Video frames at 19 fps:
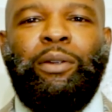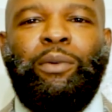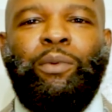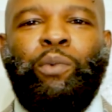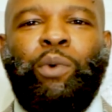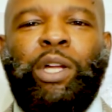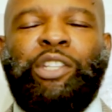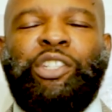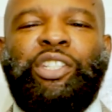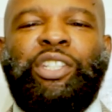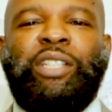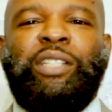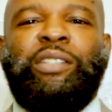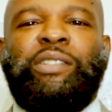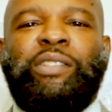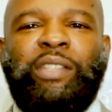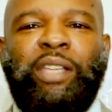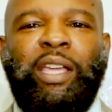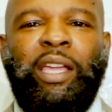what she
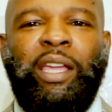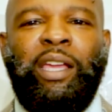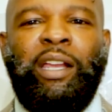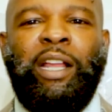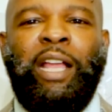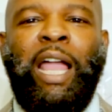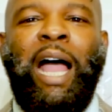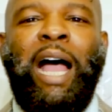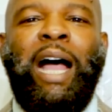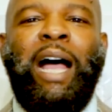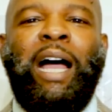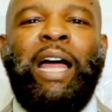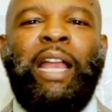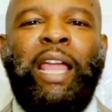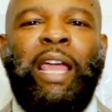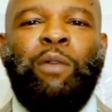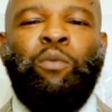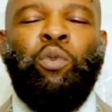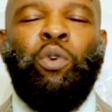said
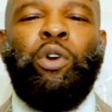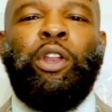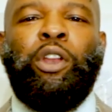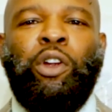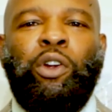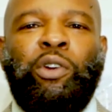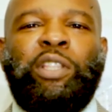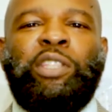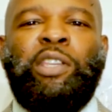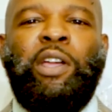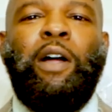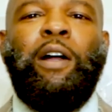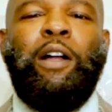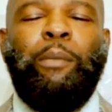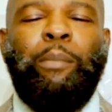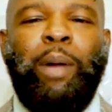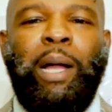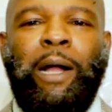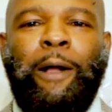God had wanted her to
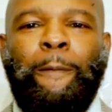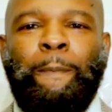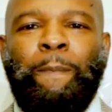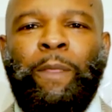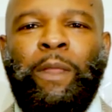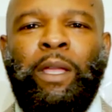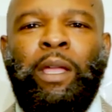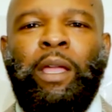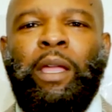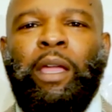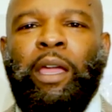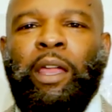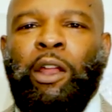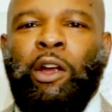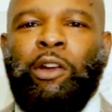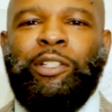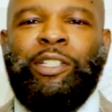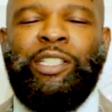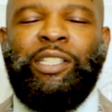talk about. And
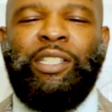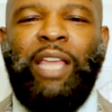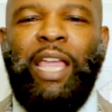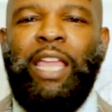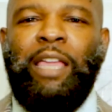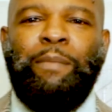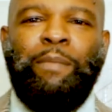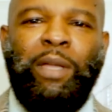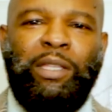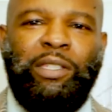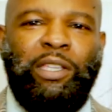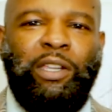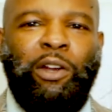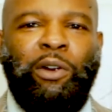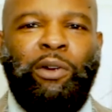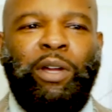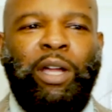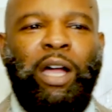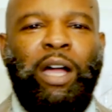her statements and
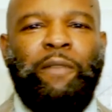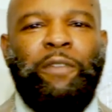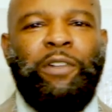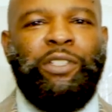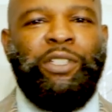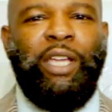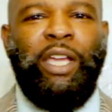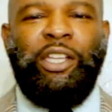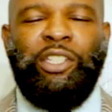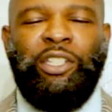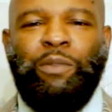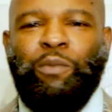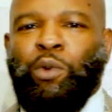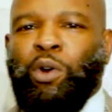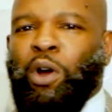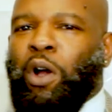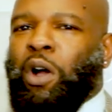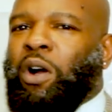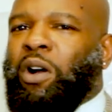her conversation
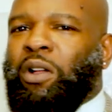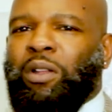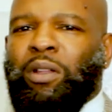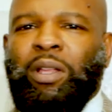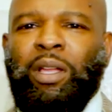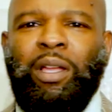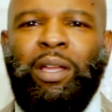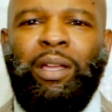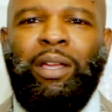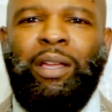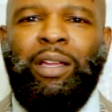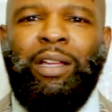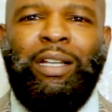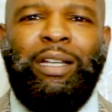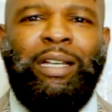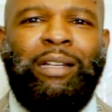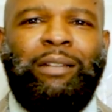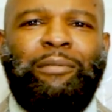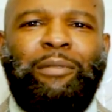were all
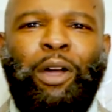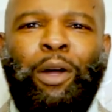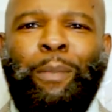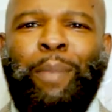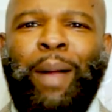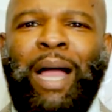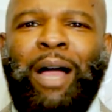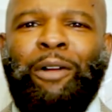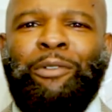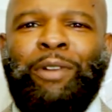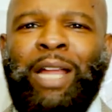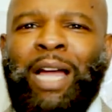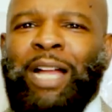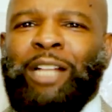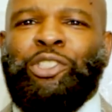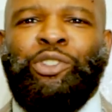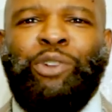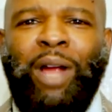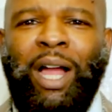about
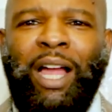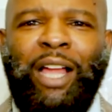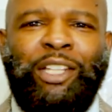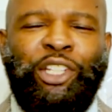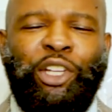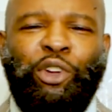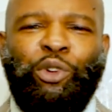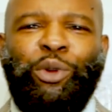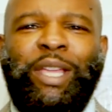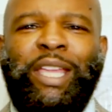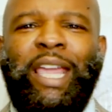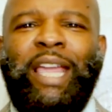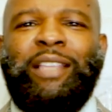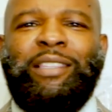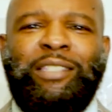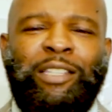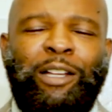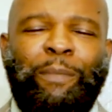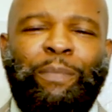not trying to create
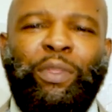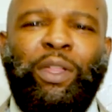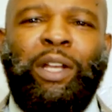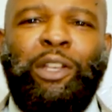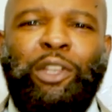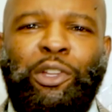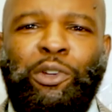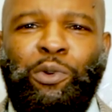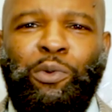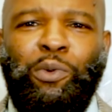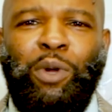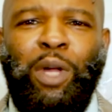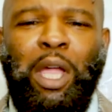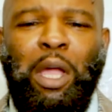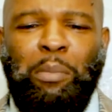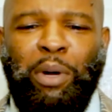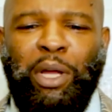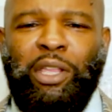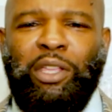something new,
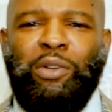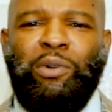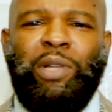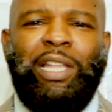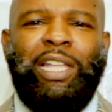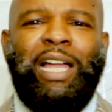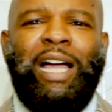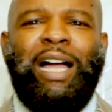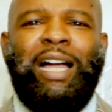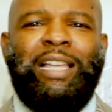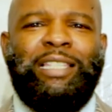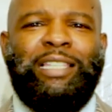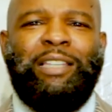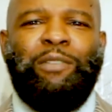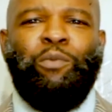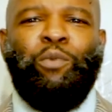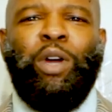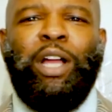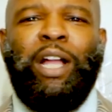but
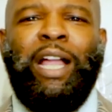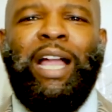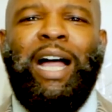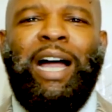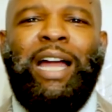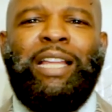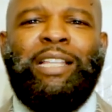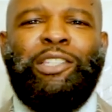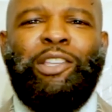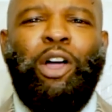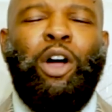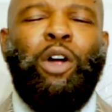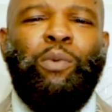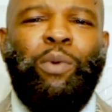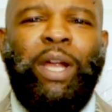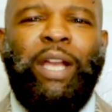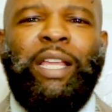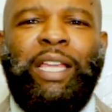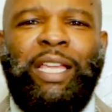utilizing what God has
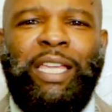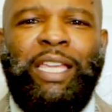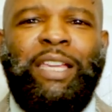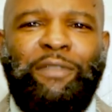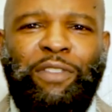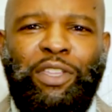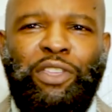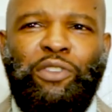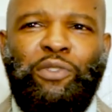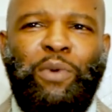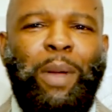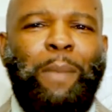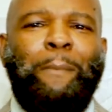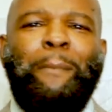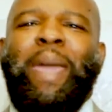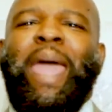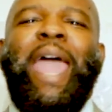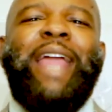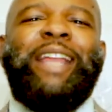already given you and
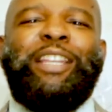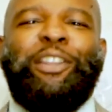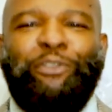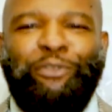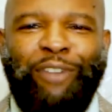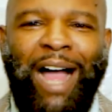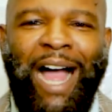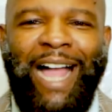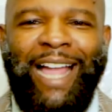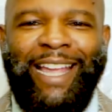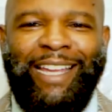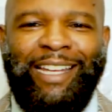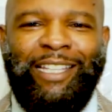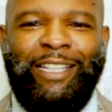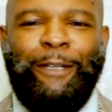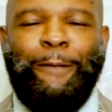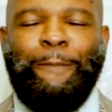magnifying it.